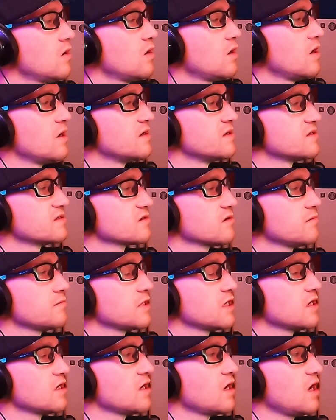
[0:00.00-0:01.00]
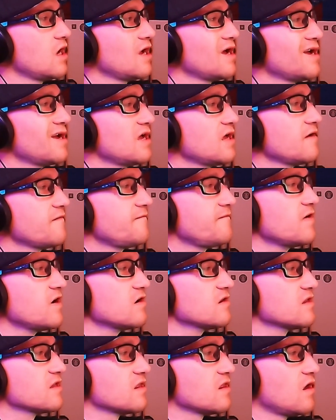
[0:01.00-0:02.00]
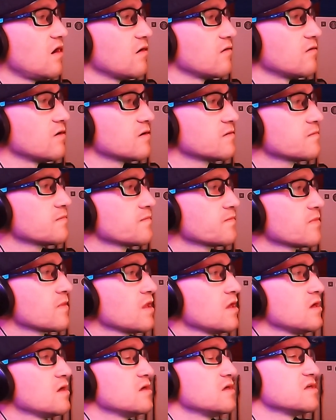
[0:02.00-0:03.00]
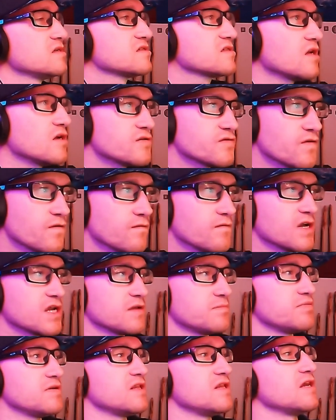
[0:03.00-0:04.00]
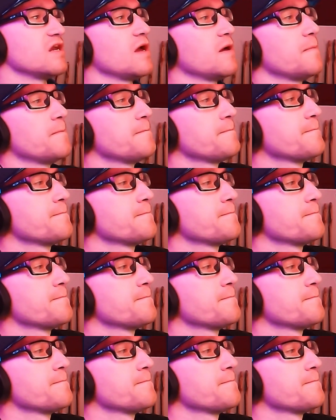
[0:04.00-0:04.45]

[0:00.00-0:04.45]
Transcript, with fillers: All right, this is going to be a, uh, a fairly long one. This comes from Wikipedia.